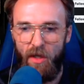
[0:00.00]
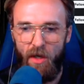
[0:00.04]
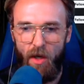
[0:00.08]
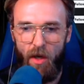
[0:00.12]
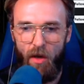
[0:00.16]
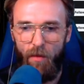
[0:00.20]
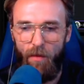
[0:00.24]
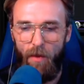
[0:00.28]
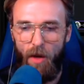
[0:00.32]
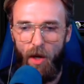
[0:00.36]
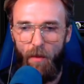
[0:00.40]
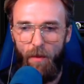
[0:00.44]

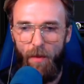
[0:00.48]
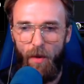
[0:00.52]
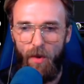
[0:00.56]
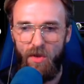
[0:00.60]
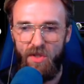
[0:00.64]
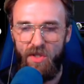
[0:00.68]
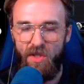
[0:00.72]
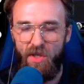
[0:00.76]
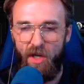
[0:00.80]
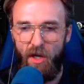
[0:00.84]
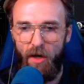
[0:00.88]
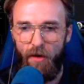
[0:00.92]
I'll, I'll
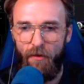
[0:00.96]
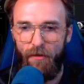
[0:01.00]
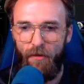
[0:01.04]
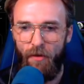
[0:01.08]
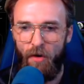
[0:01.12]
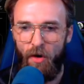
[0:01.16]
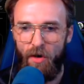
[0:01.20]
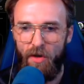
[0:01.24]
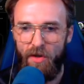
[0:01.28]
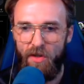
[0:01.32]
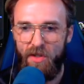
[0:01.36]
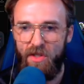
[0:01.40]
post it here
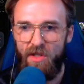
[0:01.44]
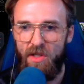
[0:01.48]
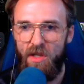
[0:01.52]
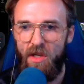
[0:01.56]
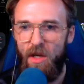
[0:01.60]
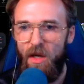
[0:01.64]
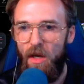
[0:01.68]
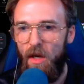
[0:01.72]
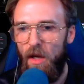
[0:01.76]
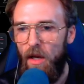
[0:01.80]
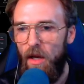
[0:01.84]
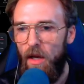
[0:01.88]
first,
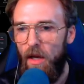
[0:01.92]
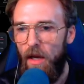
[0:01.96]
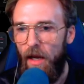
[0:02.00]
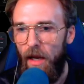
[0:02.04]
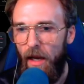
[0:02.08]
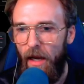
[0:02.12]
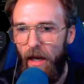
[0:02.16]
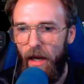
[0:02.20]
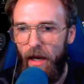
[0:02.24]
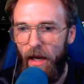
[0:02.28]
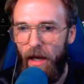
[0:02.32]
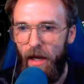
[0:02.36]

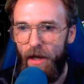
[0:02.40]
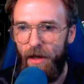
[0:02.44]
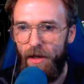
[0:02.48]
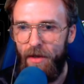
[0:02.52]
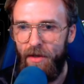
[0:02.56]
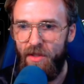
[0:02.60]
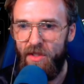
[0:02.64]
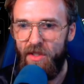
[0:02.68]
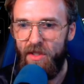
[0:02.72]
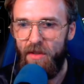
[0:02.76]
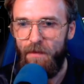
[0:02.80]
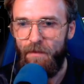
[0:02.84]

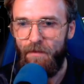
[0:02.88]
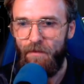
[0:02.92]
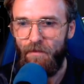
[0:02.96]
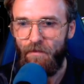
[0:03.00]
and